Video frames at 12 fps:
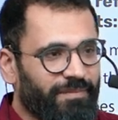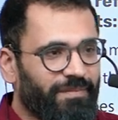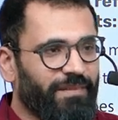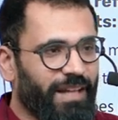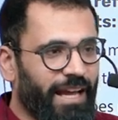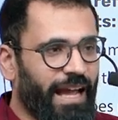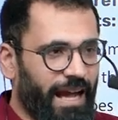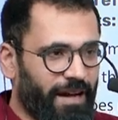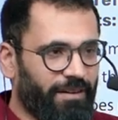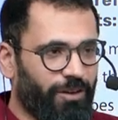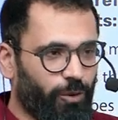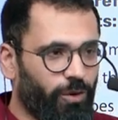They
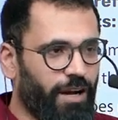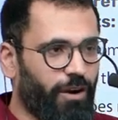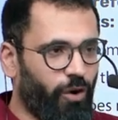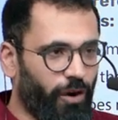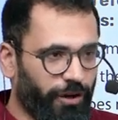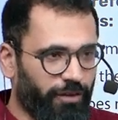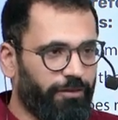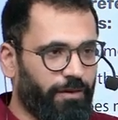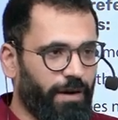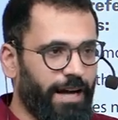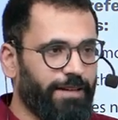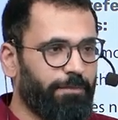took a lot of
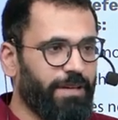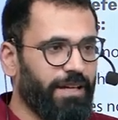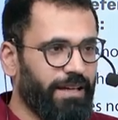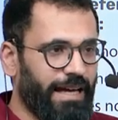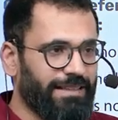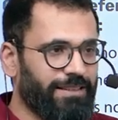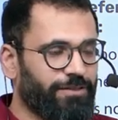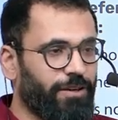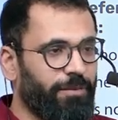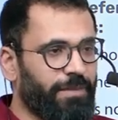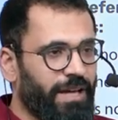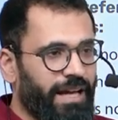IP license
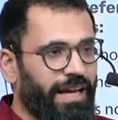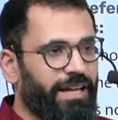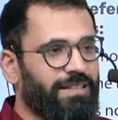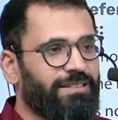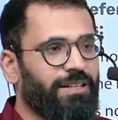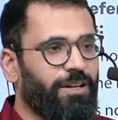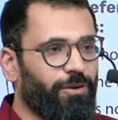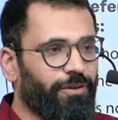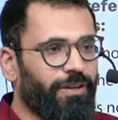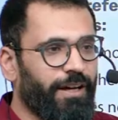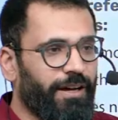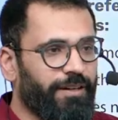from Ericsson and
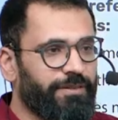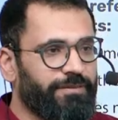Nokia.